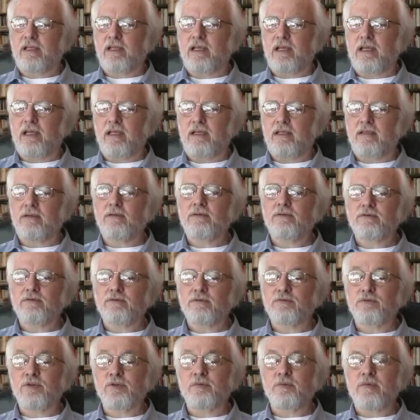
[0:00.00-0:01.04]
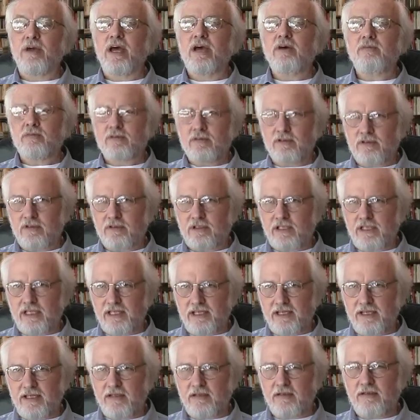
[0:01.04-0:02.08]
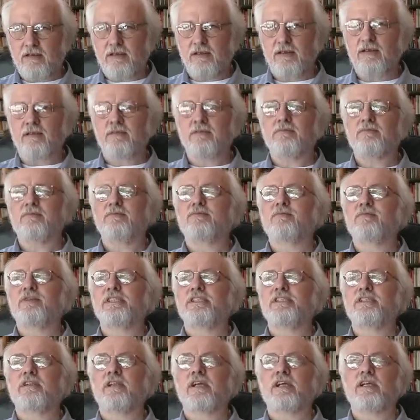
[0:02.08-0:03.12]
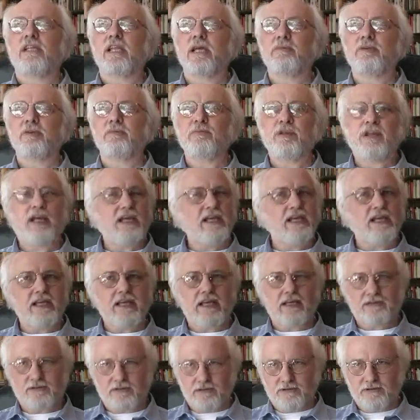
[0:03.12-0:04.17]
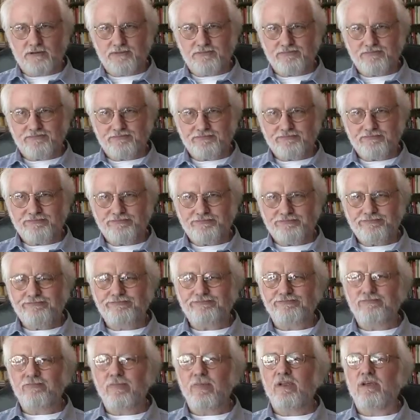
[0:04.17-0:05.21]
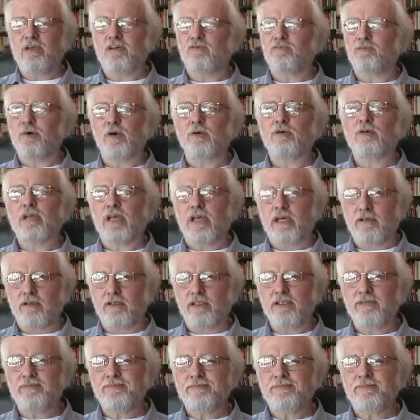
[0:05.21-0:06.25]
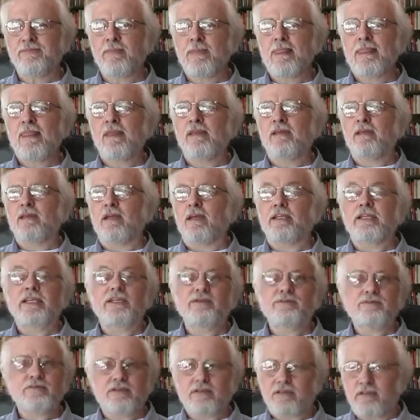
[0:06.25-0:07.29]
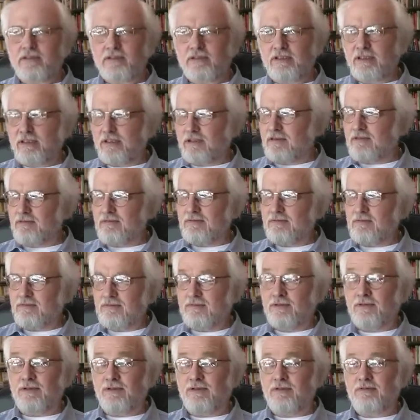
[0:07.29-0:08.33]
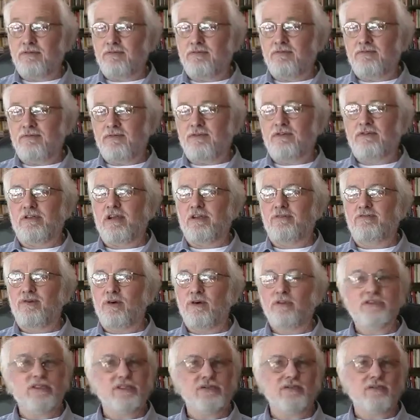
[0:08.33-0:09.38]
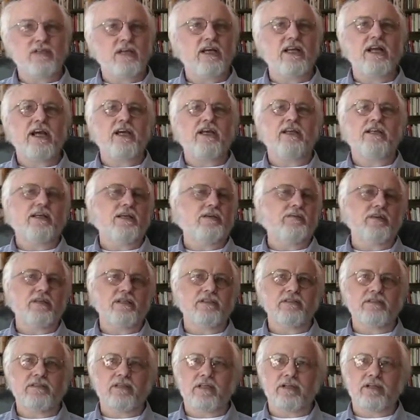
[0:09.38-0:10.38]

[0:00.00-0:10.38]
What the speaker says: And we met with the Regional Economic Planning Council of Polk County. And these were, ordinary folks. These were not academics.